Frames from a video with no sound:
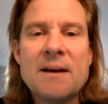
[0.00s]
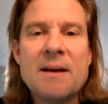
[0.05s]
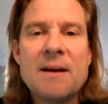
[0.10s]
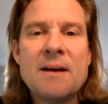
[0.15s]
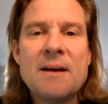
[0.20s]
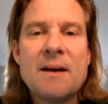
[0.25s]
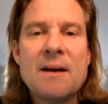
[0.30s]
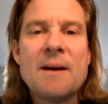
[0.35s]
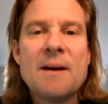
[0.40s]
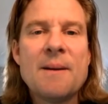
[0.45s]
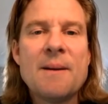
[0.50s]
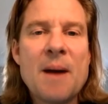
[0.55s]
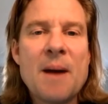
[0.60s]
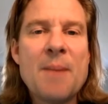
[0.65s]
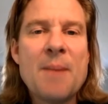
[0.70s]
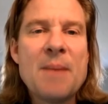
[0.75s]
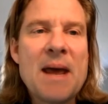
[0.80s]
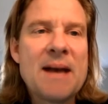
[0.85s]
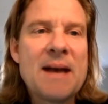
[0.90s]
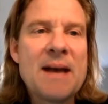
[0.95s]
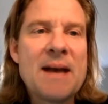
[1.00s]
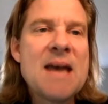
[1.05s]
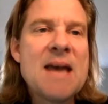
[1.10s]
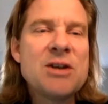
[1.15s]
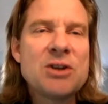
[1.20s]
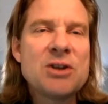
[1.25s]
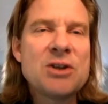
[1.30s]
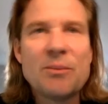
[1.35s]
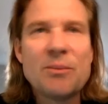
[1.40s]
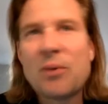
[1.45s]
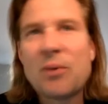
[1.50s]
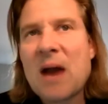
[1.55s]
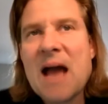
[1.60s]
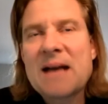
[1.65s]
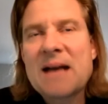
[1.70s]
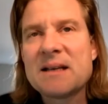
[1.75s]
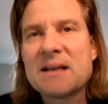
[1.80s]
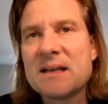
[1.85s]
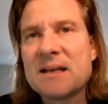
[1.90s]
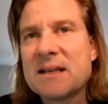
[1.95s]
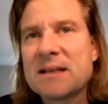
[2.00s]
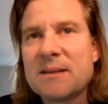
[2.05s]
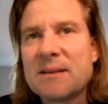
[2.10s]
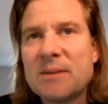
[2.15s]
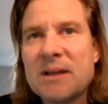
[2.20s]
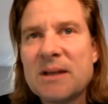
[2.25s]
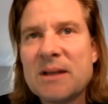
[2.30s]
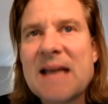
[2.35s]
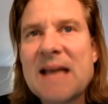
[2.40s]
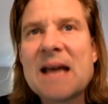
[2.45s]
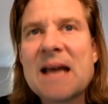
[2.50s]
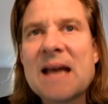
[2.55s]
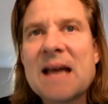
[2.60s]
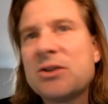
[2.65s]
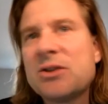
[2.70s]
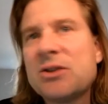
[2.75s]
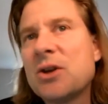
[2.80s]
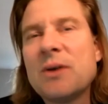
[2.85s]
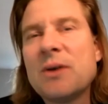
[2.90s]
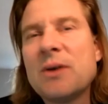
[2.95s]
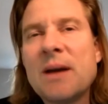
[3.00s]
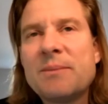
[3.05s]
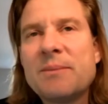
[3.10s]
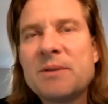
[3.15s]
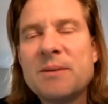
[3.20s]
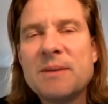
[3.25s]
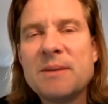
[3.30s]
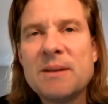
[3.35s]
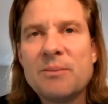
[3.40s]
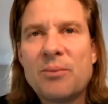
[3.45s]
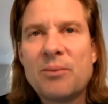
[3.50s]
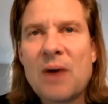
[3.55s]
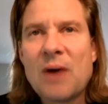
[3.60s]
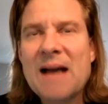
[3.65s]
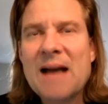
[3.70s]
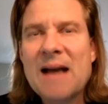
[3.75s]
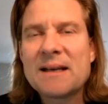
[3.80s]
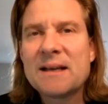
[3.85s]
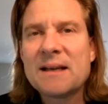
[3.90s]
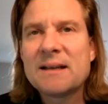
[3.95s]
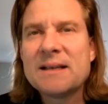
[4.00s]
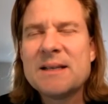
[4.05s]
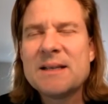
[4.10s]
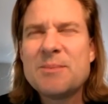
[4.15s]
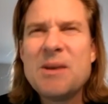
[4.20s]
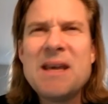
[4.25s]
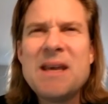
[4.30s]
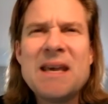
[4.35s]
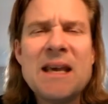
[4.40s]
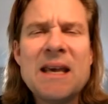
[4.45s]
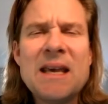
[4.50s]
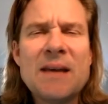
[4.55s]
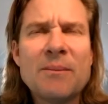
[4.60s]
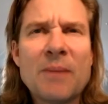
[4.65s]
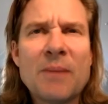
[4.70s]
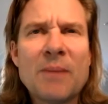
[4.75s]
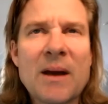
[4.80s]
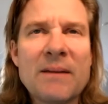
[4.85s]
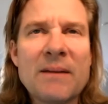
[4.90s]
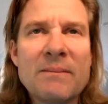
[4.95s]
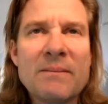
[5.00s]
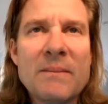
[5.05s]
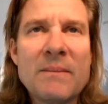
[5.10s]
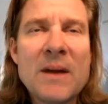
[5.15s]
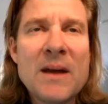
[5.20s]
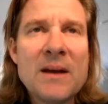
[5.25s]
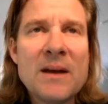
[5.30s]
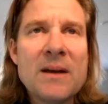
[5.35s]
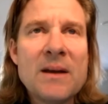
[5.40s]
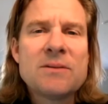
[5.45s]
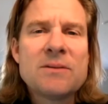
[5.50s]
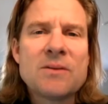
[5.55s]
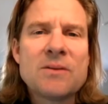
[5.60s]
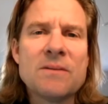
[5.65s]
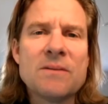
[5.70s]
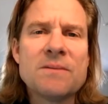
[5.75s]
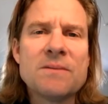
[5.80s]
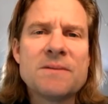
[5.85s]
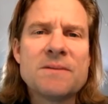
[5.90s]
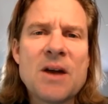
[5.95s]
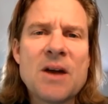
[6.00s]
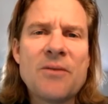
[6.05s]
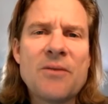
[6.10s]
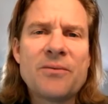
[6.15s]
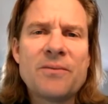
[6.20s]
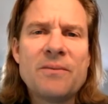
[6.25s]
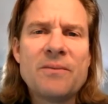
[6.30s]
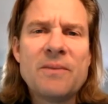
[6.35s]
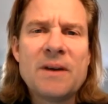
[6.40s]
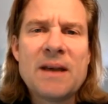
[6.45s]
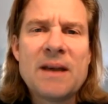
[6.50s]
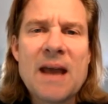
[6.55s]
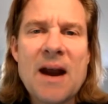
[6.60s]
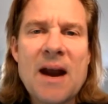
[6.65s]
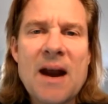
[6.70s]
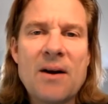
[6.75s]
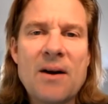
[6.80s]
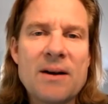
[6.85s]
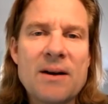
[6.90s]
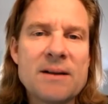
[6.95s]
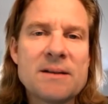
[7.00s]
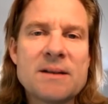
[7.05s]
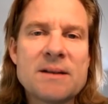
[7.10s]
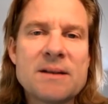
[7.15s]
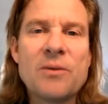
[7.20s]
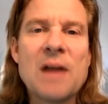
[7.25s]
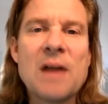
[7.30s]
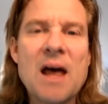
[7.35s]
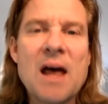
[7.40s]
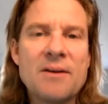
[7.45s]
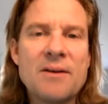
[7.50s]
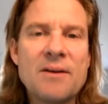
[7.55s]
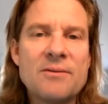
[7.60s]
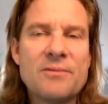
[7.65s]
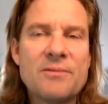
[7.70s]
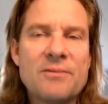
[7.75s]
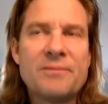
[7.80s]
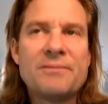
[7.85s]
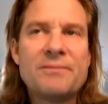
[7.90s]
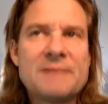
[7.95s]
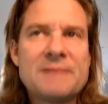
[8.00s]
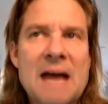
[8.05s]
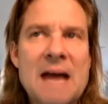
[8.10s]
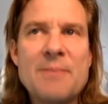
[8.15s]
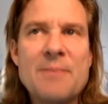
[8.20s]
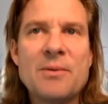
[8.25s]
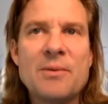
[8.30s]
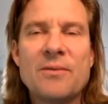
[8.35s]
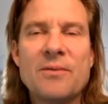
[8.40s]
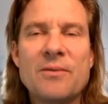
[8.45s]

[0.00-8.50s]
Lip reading: a meditation practice. I mean, that's how it showed up to me, practically speaking, in my sort of self-care and self-love type of